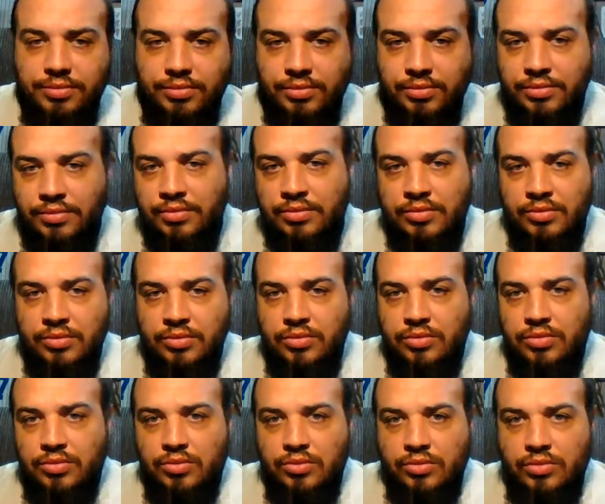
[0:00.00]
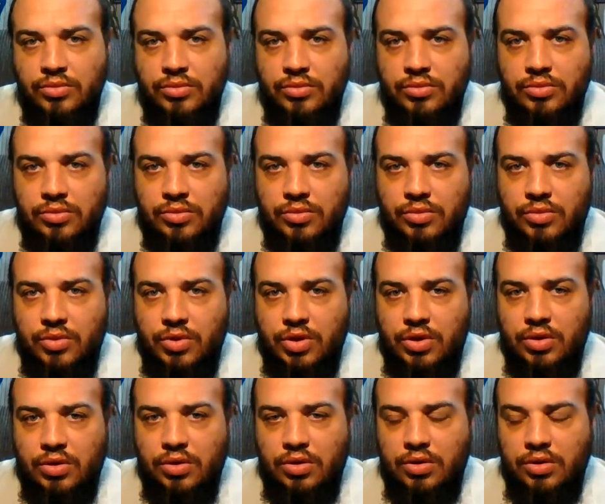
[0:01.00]

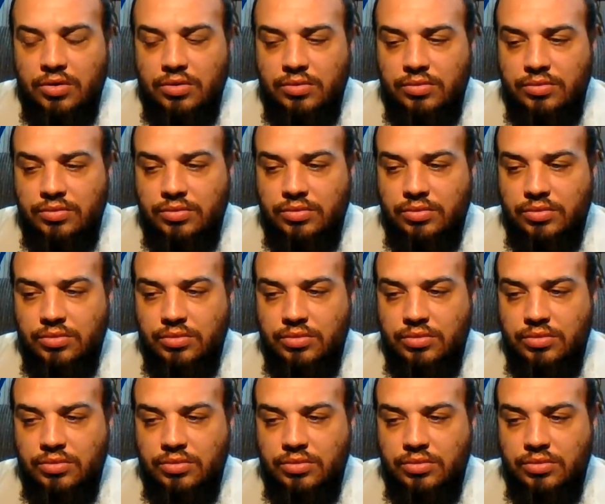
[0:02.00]
[no speech]